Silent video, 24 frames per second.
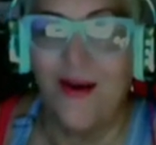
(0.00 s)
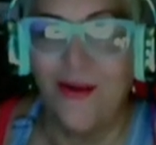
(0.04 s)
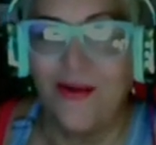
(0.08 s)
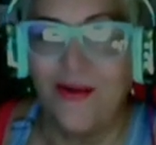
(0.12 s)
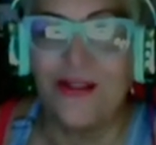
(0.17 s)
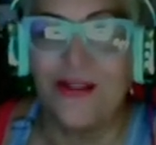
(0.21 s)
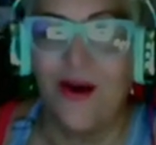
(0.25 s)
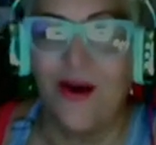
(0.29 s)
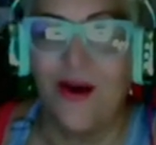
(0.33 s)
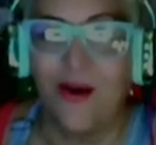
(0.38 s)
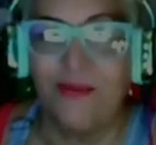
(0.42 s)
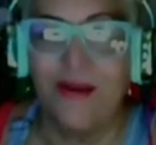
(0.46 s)

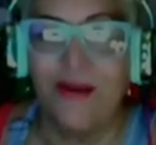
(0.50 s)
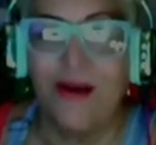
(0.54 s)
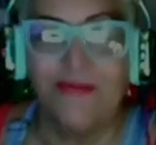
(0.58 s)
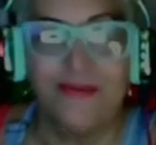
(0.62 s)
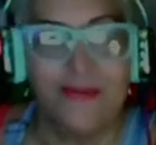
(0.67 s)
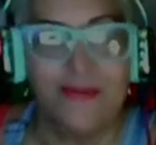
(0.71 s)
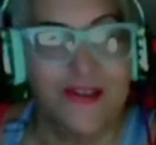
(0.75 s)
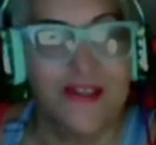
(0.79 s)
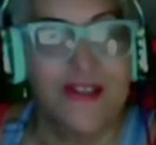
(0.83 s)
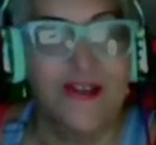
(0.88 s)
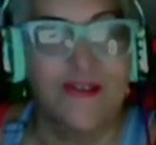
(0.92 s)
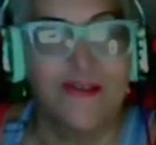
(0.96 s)
always call me up
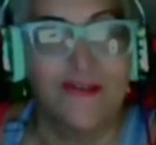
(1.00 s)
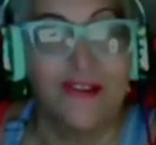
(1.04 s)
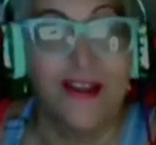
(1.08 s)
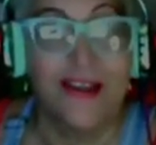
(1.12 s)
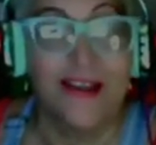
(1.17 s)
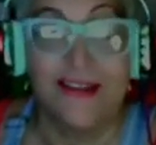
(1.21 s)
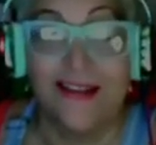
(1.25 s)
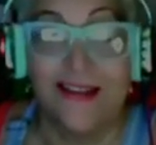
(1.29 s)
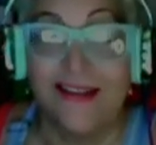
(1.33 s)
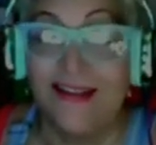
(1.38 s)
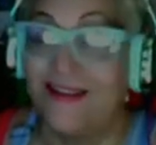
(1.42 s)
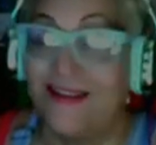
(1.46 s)
for stuff
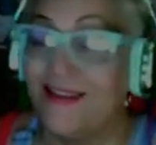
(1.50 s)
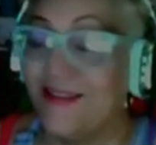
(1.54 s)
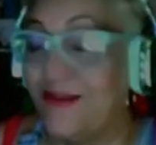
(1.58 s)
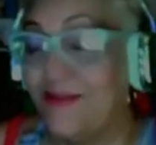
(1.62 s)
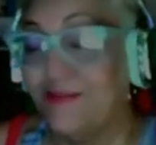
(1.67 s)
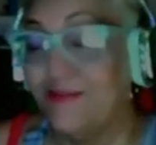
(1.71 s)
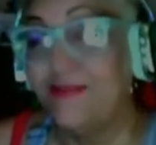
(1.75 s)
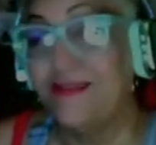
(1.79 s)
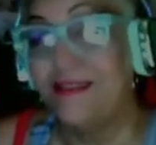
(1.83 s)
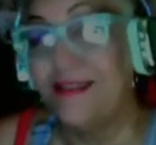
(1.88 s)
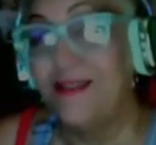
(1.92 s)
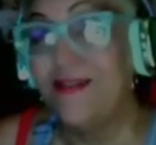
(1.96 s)
like that. I say,
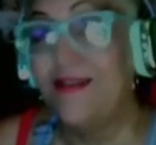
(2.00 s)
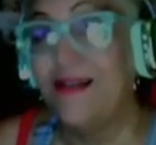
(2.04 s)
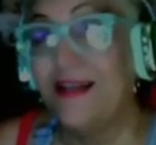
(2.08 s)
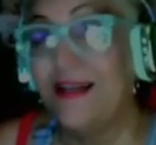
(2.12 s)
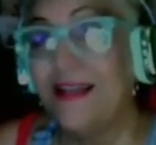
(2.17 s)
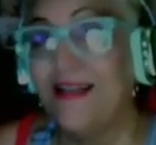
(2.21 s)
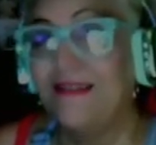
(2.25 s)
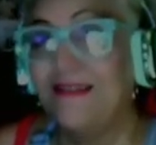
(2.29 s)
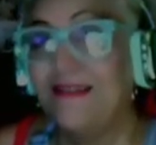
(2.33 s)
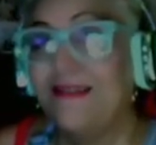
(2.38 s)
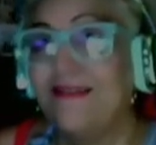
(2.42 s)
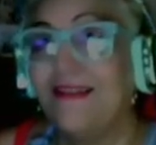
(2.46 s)

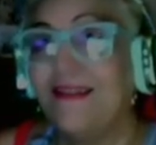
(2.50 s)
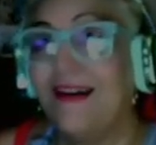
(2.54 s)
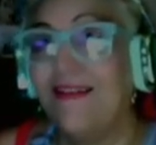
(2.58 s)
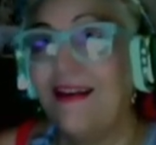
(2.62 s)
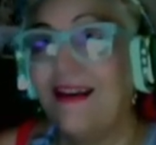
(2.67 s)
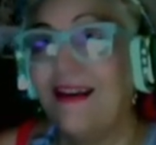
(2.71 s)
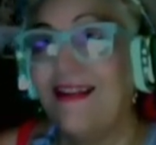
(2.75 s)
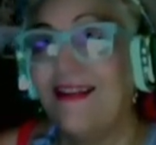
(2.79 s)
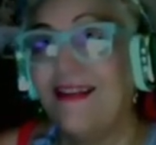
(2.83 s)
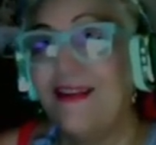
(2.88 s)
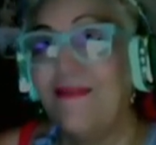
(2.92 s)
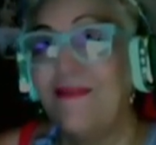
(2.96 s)
okay, all
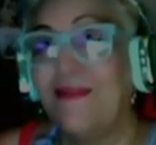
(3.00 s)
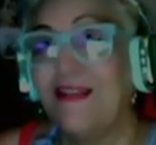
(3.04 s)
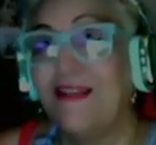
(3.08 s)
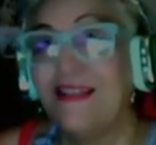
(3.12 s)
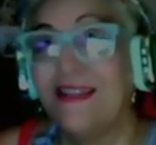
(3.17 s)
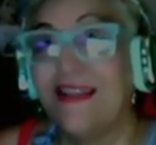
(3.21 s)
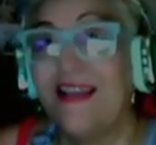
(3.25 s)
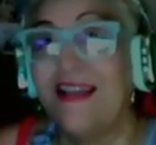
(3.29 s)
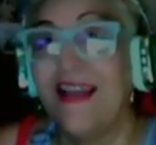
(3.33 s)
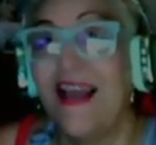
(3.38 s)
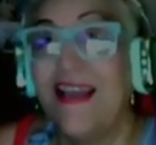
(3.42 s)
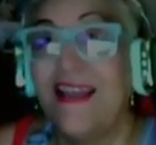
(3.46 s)
right. They
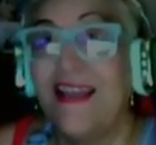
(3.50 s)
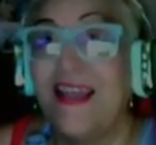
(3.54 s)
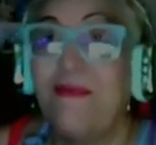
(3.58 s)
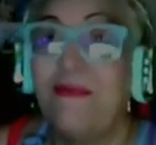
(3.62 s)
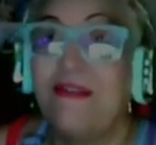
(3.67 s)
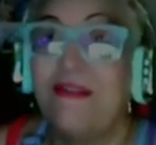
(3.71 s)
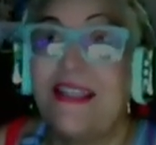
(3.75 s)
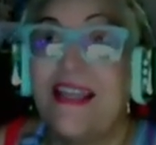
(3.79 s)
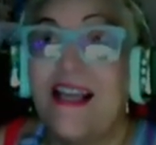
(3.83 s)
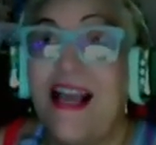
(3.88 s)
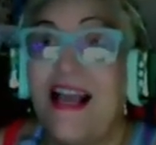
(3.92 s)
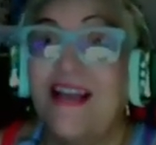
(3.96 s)
must
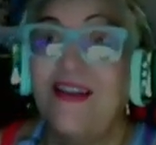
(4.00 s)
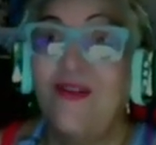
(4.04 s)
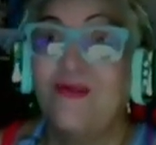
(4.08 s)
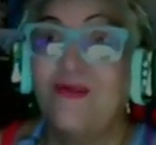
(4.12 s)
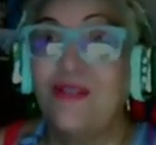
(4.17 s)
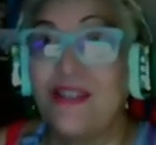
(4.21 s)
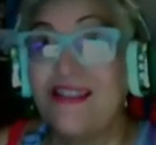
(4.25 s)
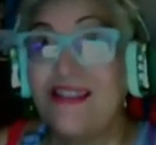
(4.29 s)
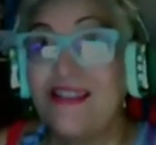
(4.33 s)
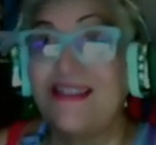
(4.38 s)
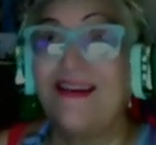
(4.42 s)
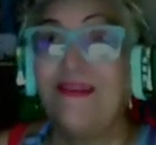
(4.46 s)
think I know
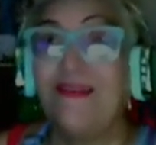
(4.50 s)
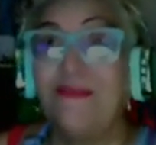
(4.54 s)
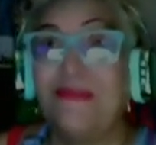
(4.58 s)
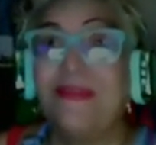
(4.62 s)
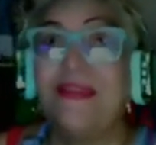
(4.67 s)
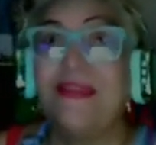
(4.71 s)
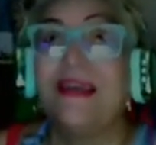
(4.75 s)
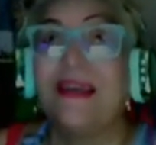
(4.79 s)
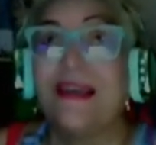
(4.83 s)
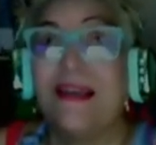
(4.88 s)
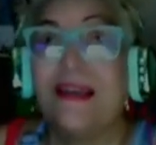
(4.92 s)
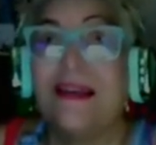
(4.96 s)

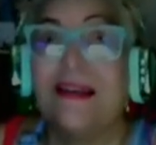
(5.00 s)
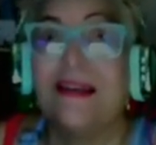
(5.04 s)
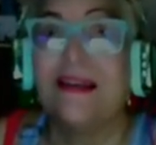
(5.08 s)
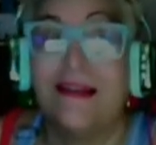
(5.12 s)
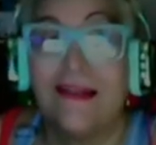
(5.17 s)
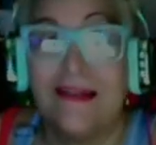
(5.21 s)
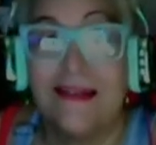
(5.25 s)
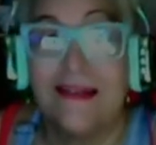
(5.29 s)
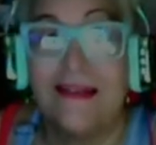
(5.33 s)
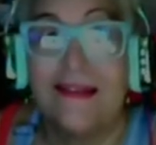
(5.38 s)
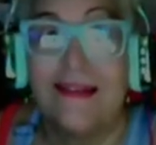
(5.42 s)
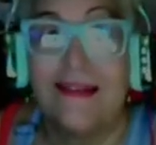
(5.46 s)
something
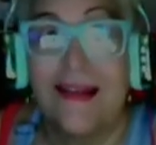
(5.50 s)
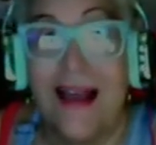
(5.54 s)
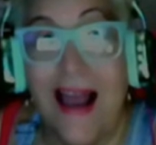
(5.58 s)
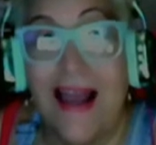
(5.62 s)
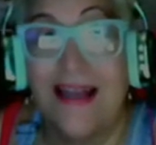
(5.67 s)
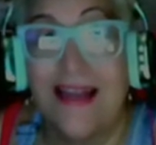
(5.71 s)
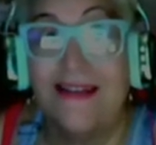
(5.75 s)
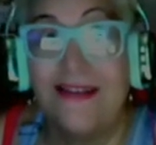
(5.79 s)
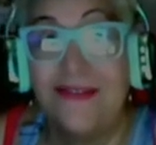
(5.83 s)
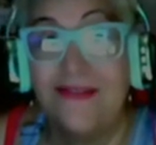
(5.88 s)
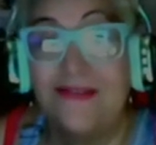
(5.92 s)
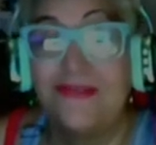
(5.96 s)

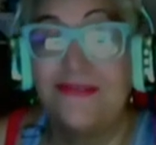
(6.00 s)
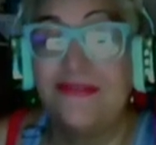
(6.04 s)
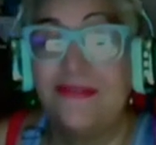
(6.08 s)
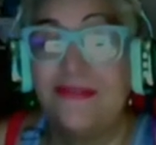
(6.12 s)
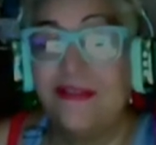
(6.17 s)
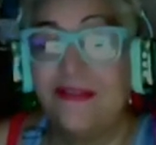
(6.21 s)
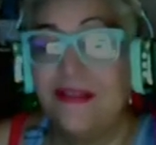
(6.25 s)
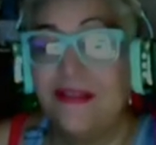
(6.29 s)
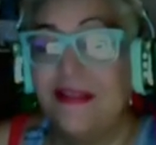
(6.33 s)
kind of,